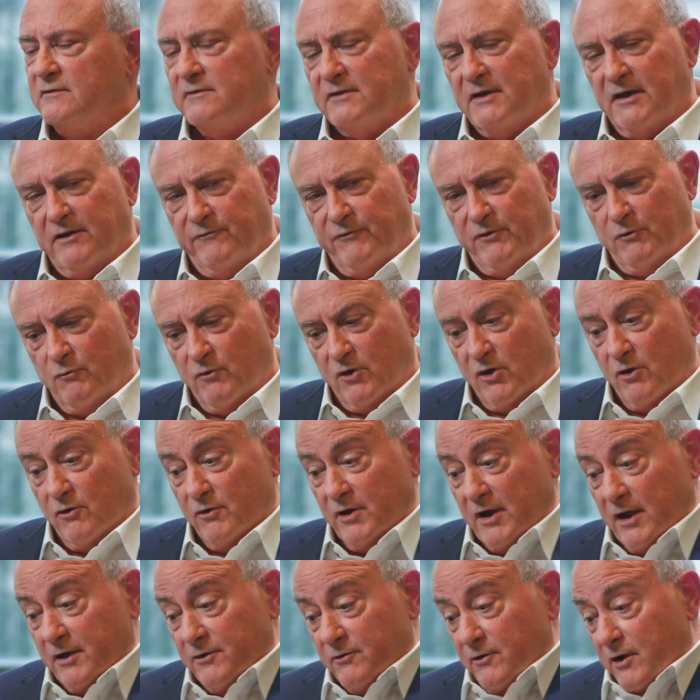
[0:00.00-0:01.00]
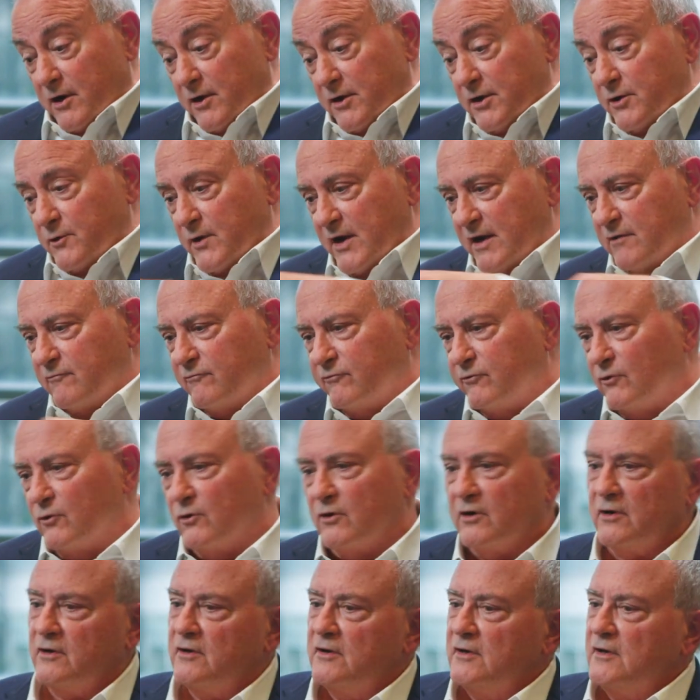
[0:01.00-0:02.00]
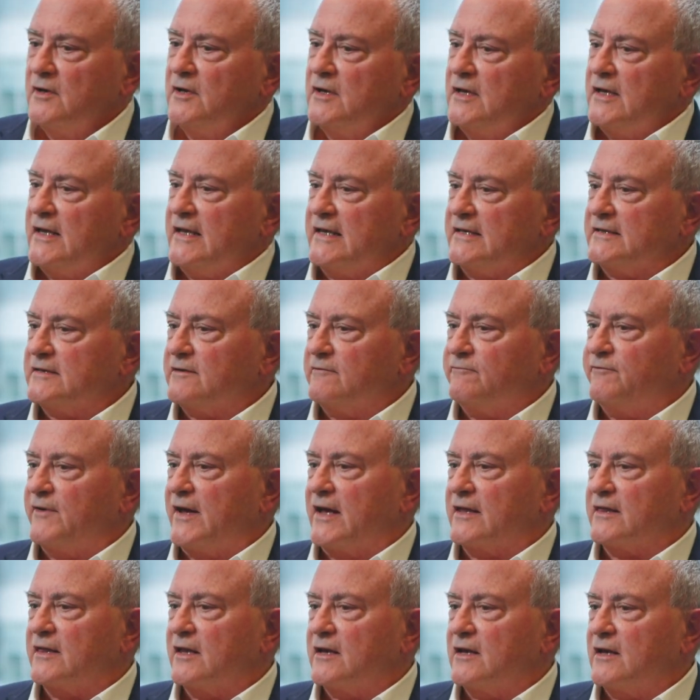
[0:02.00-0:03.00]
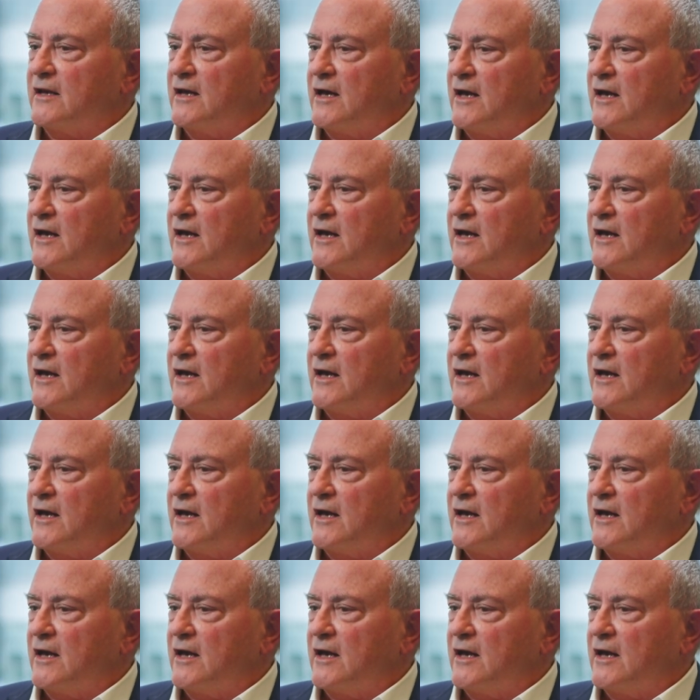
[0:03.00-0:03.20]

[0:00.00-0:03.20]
like if you go down to our underwriting floor, is the fact that